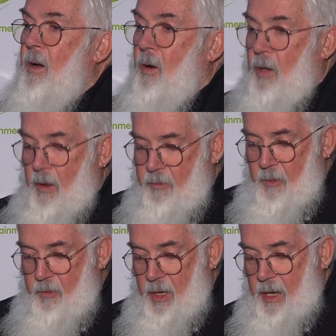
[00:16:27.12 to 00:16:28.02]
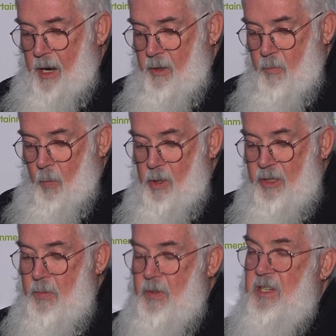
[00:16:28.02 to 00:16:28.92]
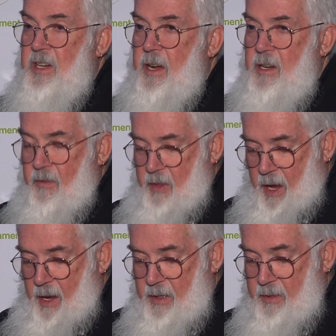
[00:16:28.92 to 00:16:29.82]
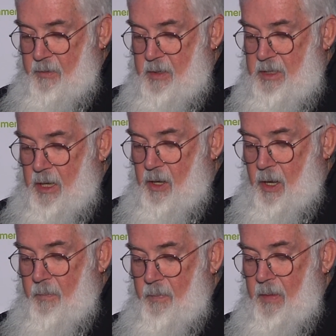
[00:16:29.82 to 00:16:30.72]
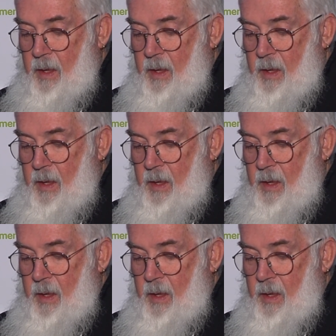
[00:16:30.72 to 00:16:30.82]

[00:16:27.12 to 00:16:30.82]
Although 1500 watts was state-of-the-art at the time